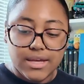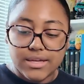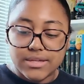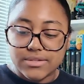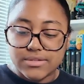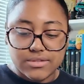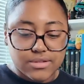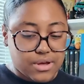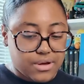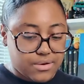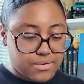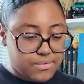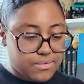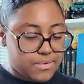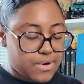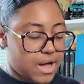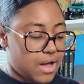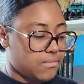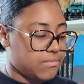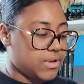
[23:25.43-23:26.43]

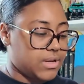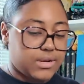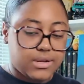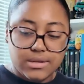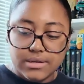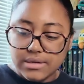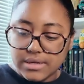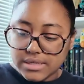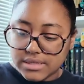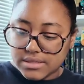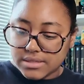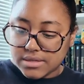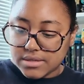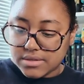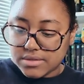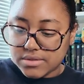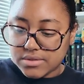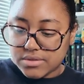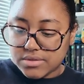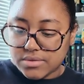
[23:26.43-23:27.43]
So I'm gonna listen